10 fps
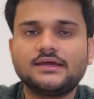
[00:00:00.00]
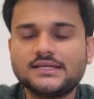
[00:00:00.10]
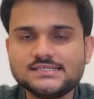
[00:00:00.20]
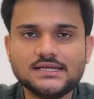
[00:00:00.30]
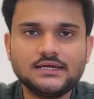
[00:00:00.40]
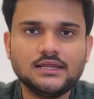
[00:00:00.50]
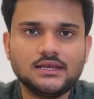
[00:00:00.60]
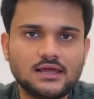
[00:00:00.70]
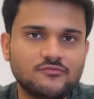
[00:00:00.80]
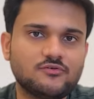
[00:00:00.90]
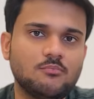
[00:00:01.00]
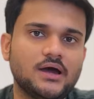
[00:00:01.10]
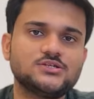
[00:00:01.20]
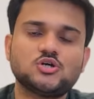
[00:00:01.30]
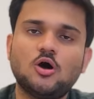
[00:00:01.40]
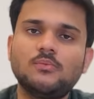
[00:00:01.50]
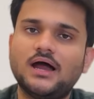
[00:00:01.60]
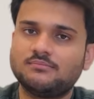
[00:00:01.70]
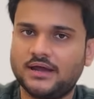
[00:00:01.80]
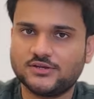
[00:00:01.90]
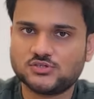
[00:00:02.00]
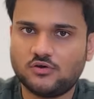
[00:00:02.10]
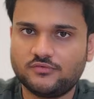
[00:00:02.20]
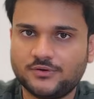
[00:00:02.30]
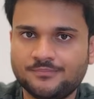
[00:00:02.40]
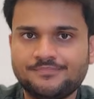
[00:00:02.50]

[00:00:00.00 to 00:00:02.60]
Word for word: recently left my job at Microsoft.